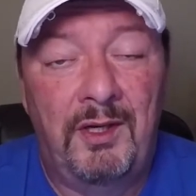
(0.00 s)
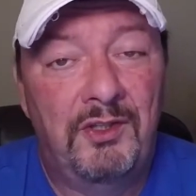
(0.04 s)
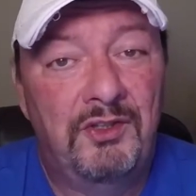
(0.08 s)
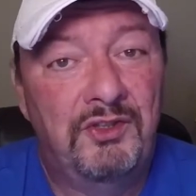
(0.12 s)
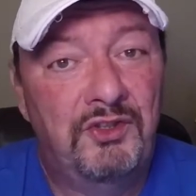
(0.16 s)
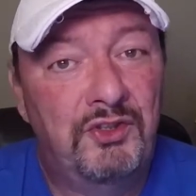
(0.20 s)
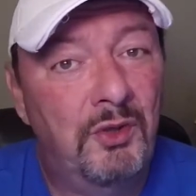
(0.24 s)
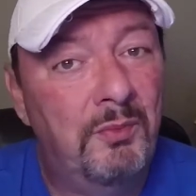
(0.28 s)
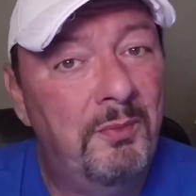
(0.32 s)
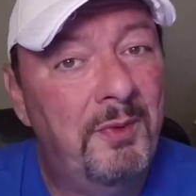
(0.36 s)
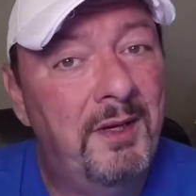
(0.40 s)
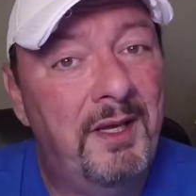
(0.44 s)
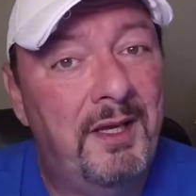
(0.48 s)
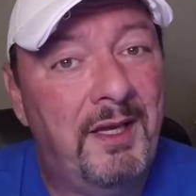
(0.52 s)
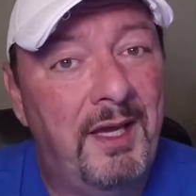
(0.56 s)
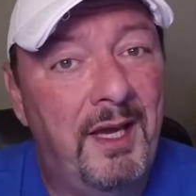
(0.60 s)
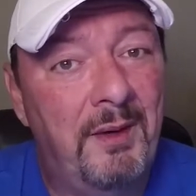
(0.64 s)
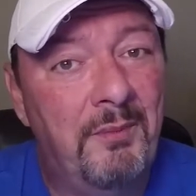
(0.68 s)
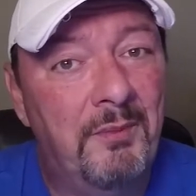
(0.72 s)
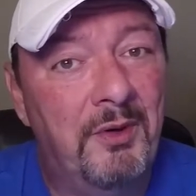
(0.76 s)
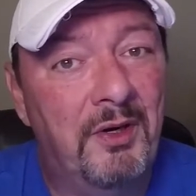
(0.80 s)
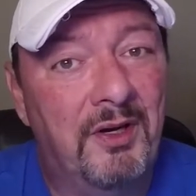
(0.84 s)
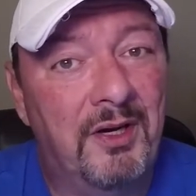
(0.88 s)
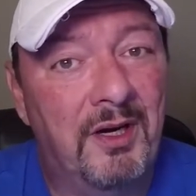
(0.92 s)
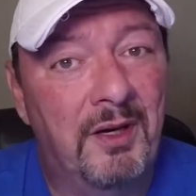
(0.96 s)
So many
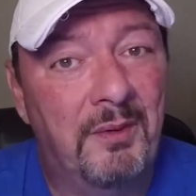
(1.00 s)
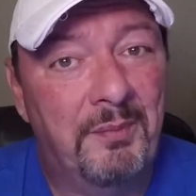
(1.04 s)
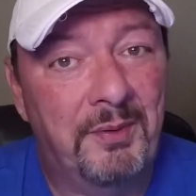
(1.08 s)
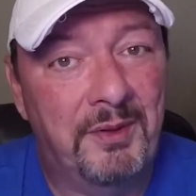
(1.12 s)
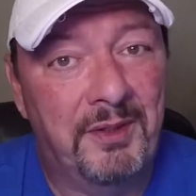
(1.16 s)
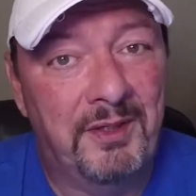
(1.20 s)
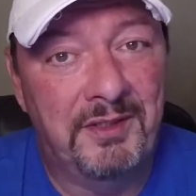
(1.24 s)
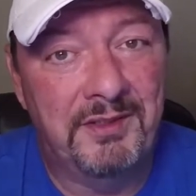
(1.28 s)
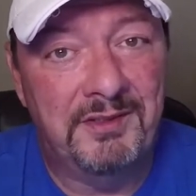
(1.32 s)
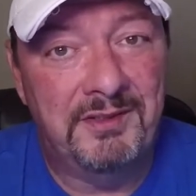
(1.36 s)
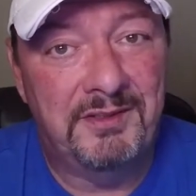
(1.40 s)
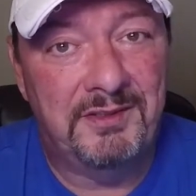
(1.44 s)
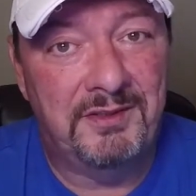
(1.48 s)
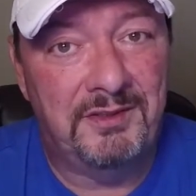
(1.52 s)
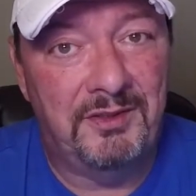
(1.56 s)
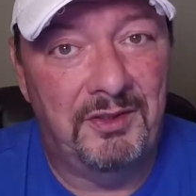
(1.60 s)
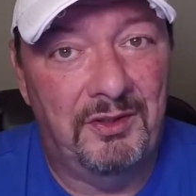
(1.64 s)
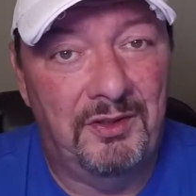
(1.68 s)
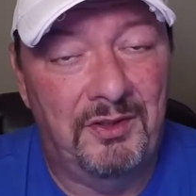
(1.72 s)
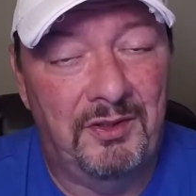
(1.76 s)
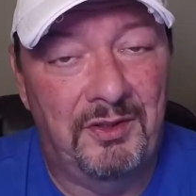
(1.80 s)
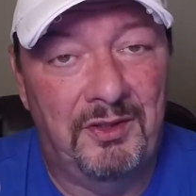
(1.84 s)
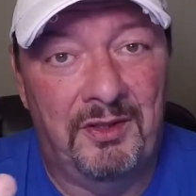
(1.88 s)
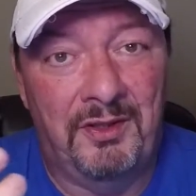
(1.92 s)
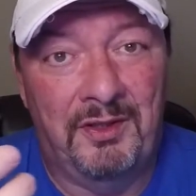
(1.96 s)
camera companies,
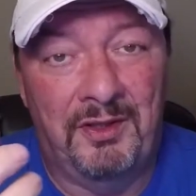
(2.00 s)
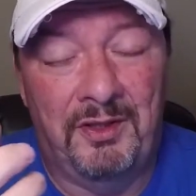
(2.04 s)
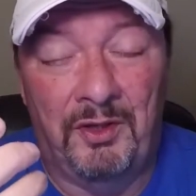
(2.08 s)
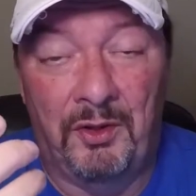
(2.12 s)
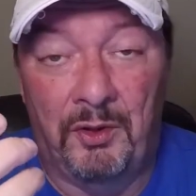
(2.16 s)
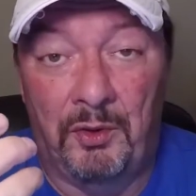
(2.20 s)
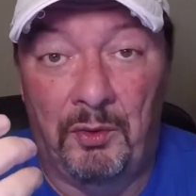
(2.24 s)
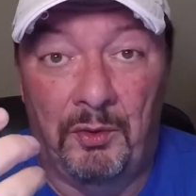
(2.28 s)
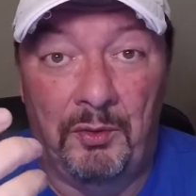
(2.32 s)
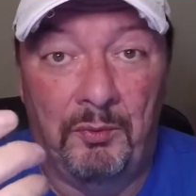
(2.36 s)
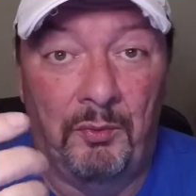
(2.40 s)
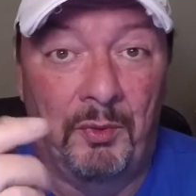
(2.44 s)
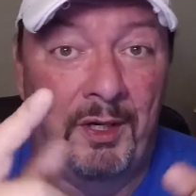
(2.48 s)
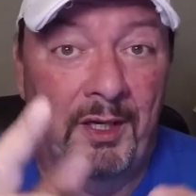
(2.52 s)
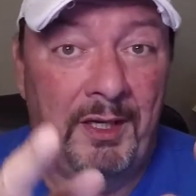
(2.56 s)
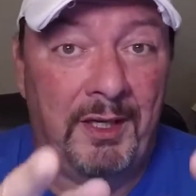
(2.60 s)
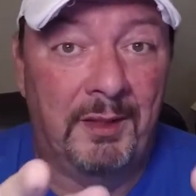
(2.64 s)
you know, when